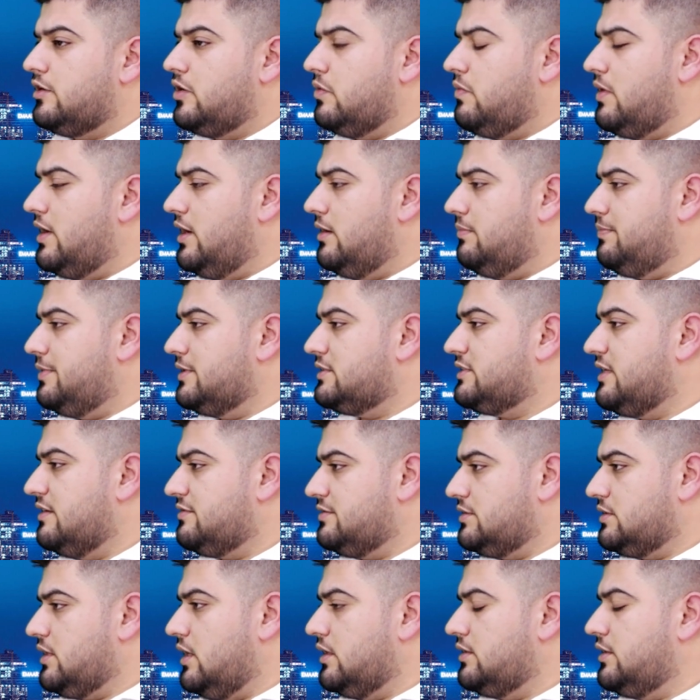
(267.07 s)
developers have
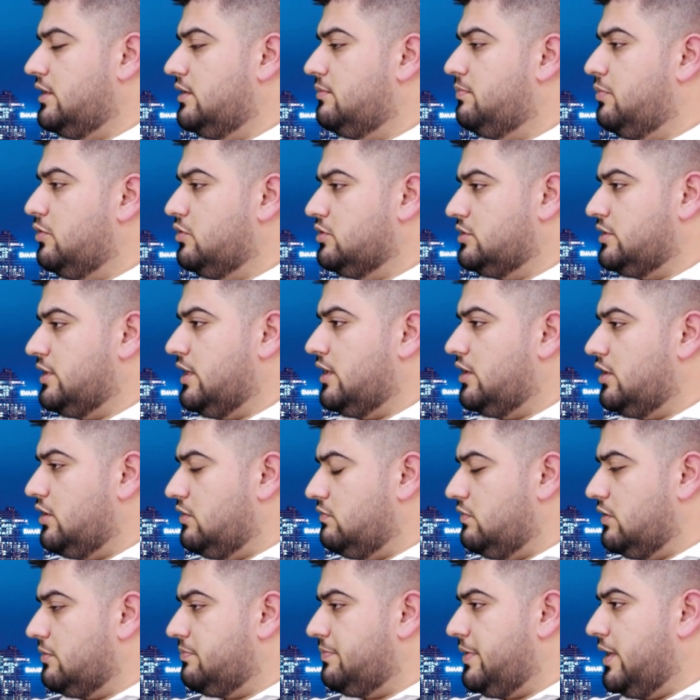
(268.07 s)
started post
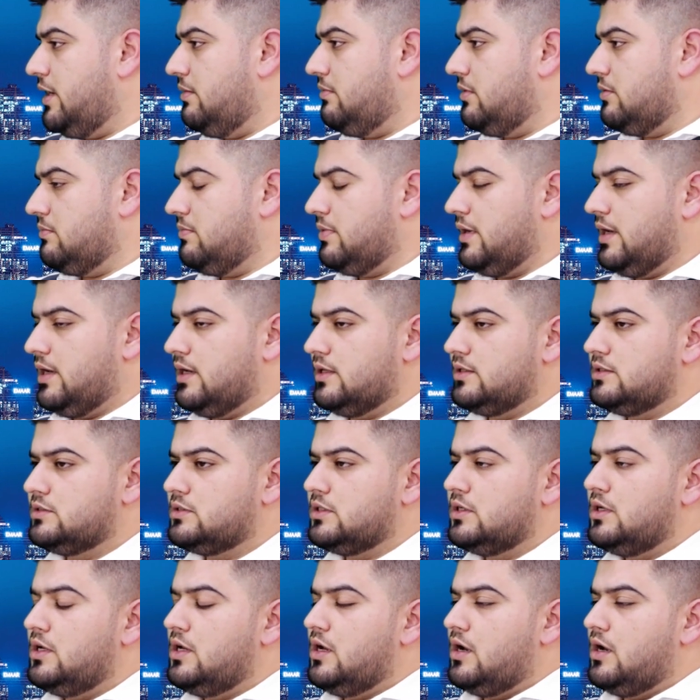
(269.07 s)
handover payment plans.